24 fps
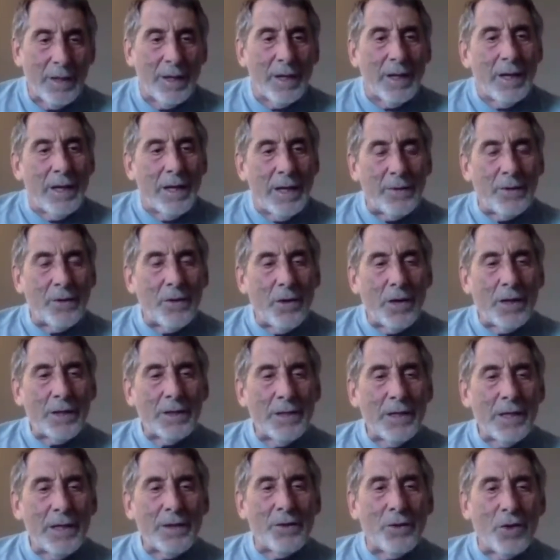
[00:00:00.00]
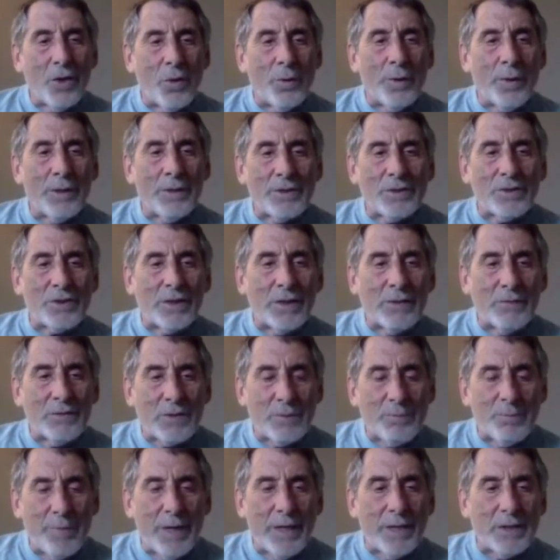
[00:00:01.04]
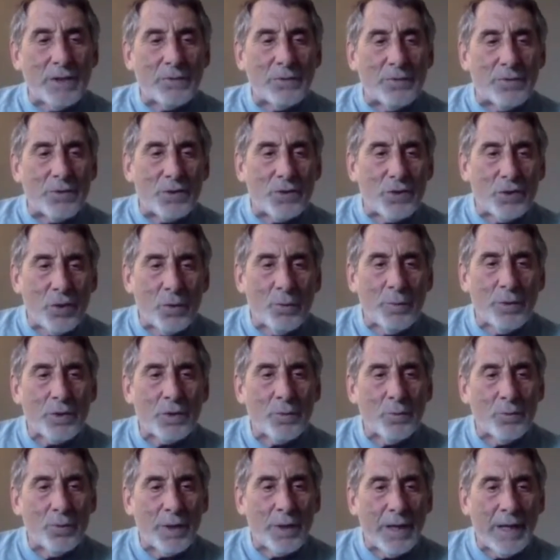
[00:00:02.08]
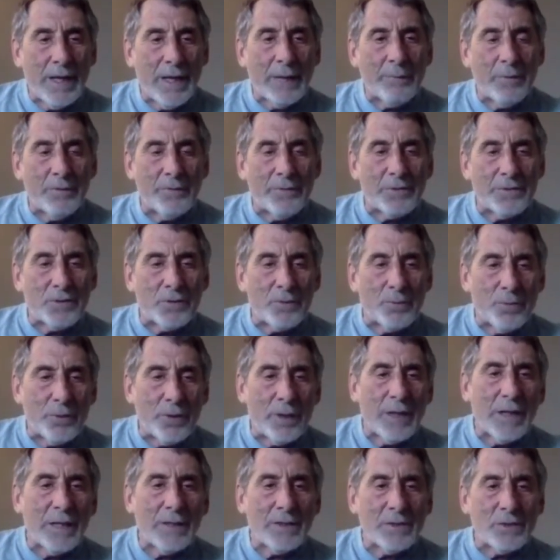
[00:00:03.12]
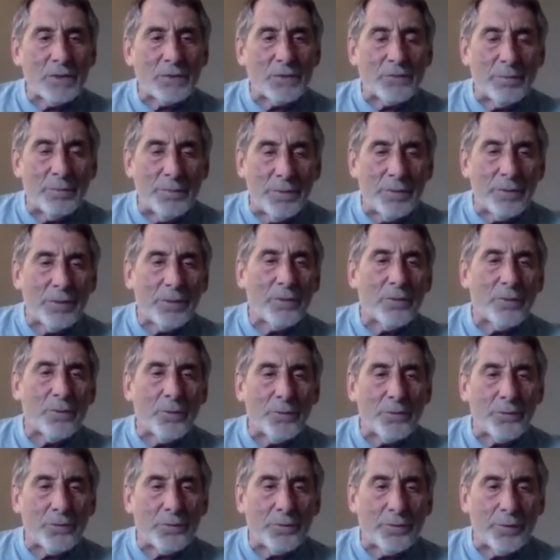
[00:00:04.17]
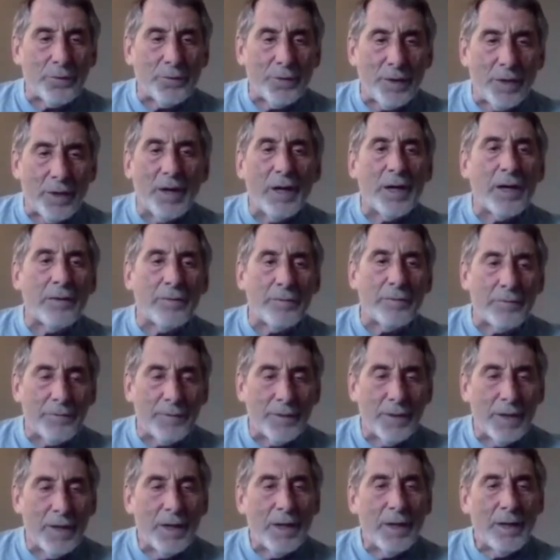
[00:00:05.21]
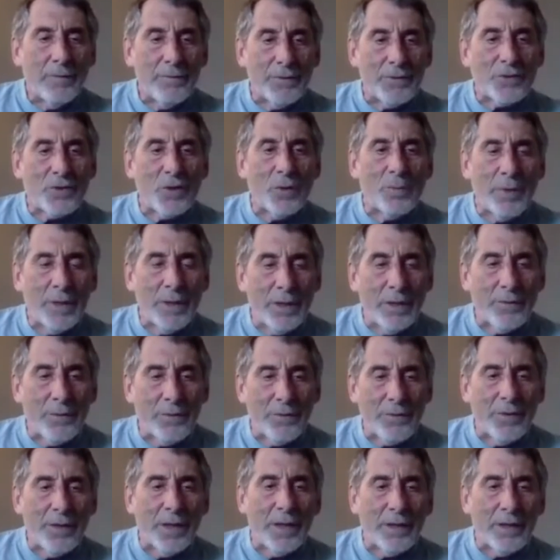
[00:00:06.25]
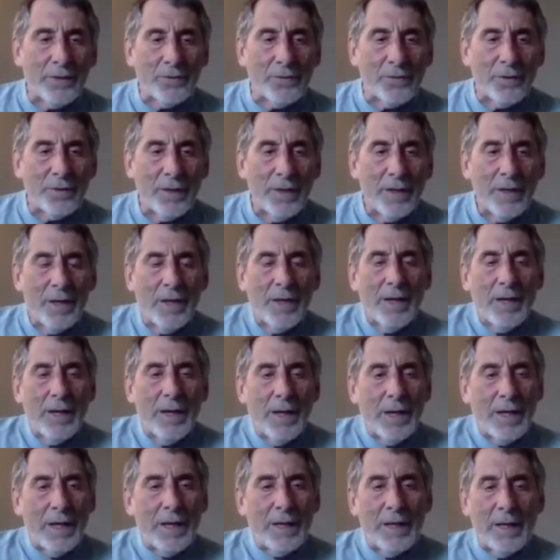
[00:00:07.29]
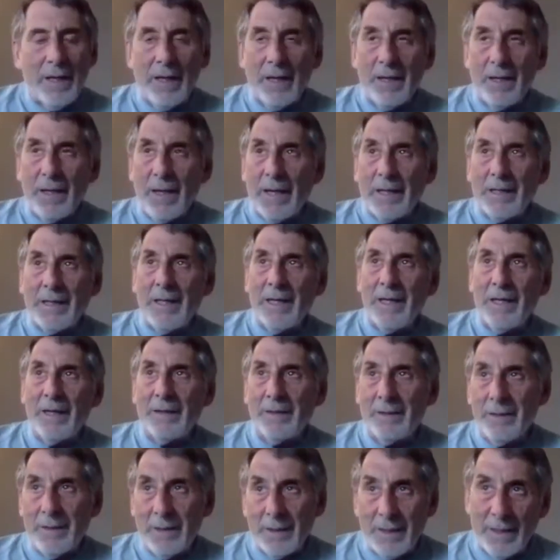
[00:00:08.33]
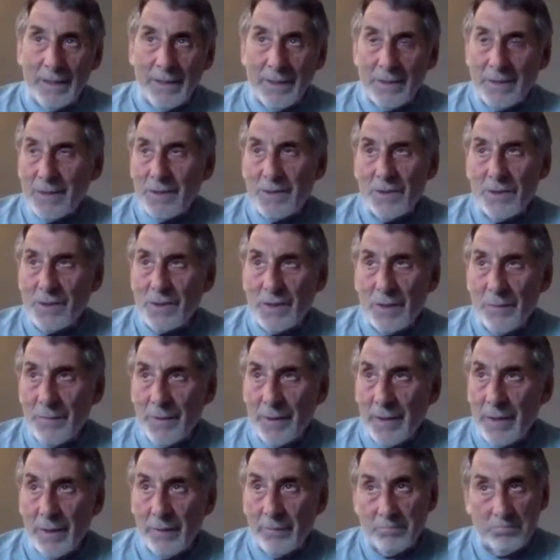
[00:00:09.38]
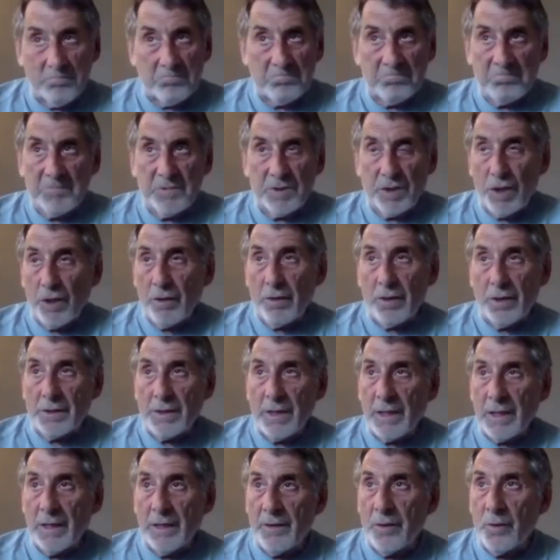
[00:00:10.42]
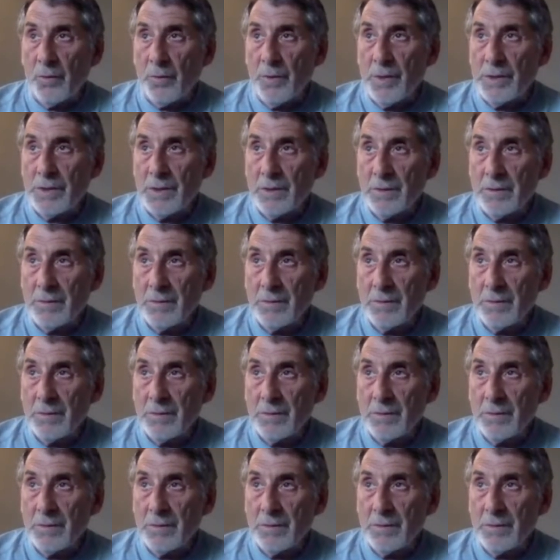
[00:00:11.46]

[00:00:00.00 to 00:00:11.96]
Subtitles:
And the not yet knowing just leaves space for so much more to happen, for surprises, for miracles, for love, for so many other things. And I can't, again, this is just something I'll share because I got no reason